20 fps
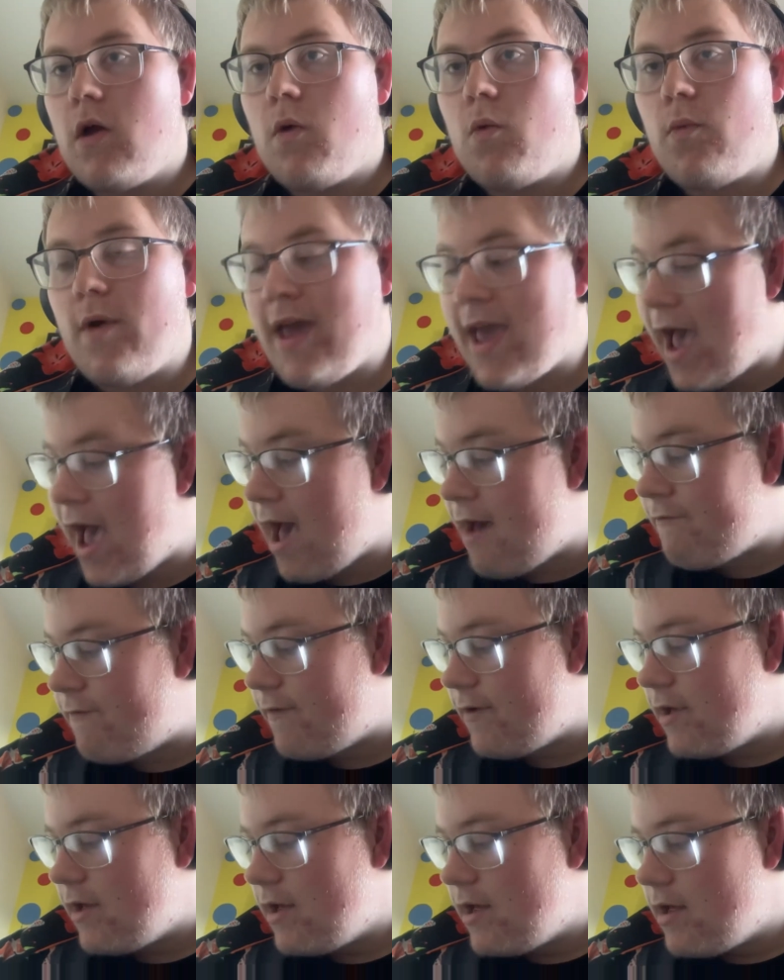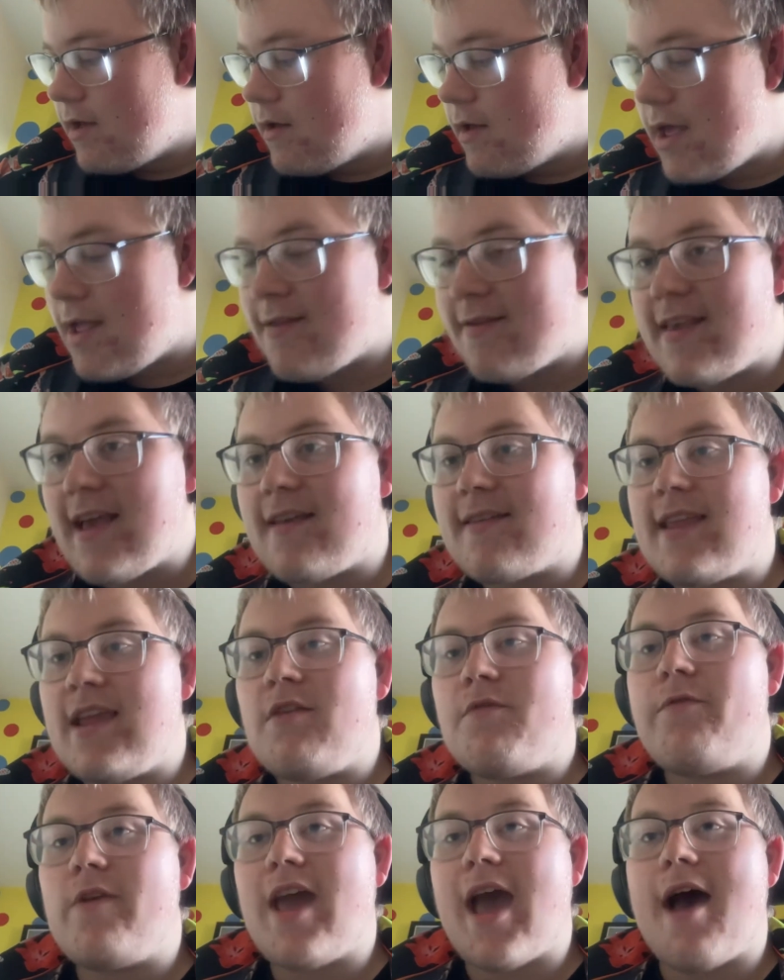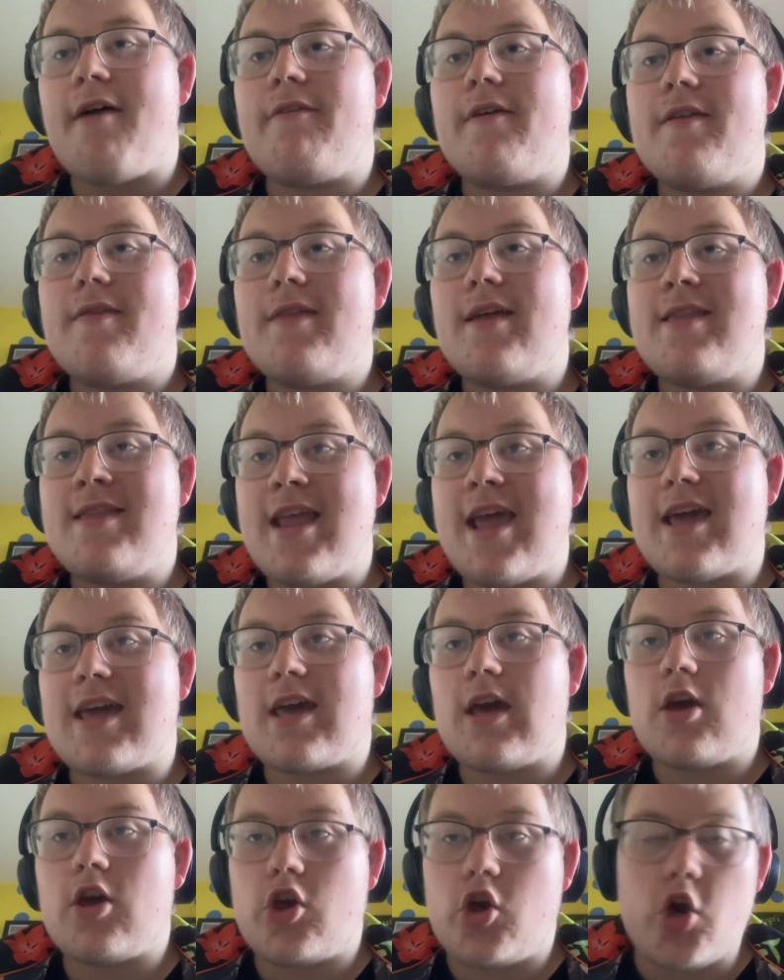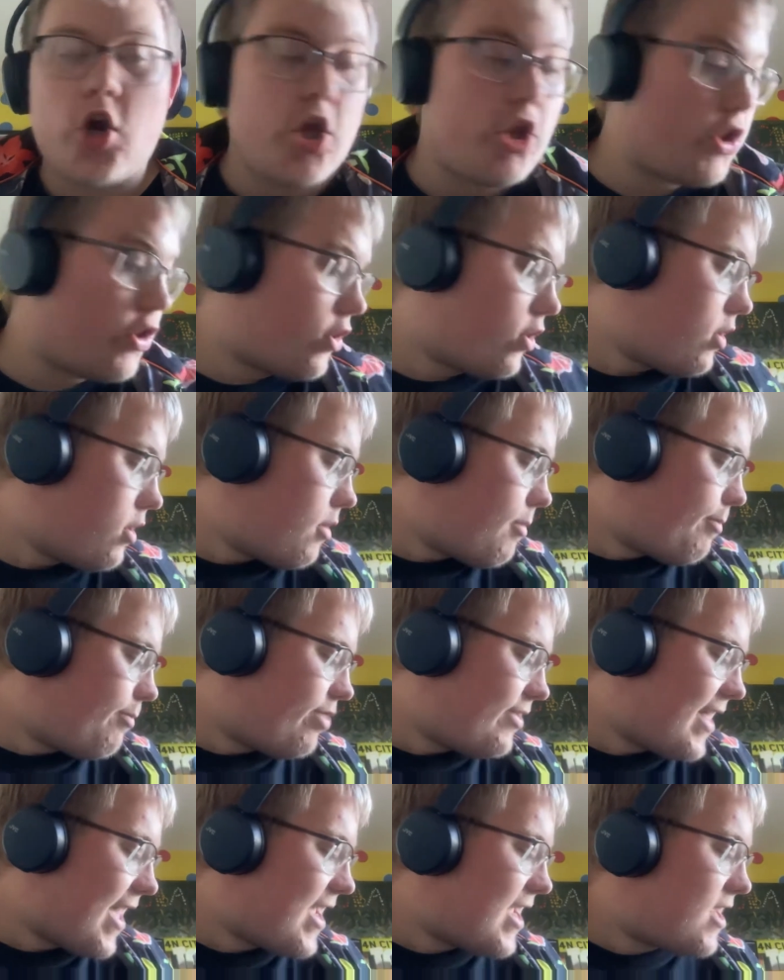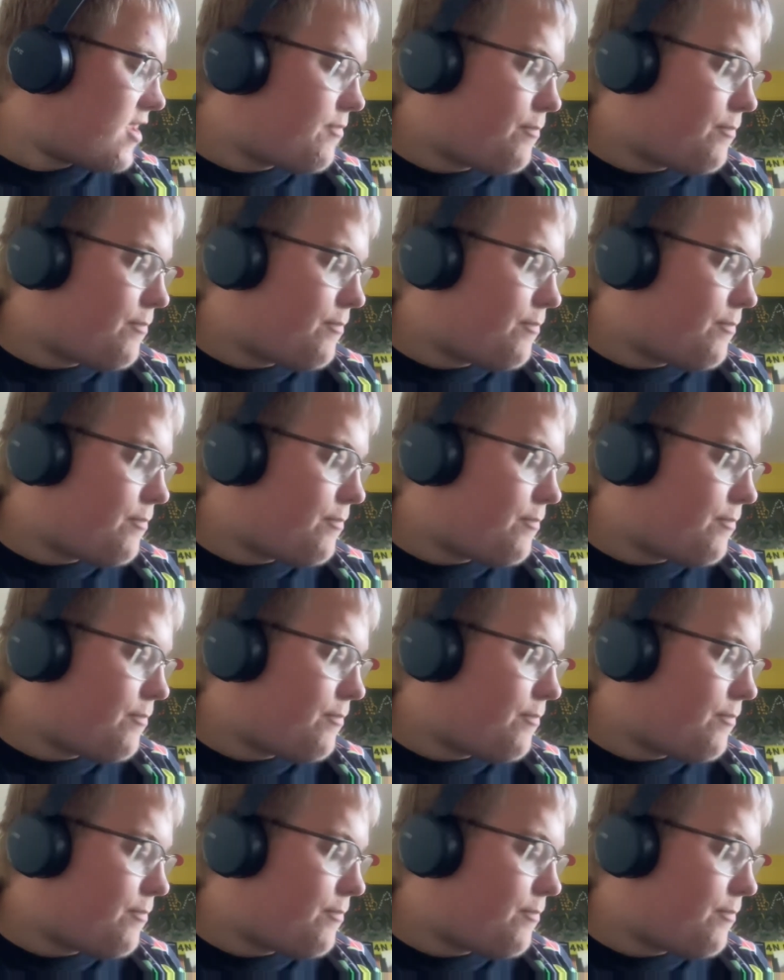We have in 16th we have the Nick Good, played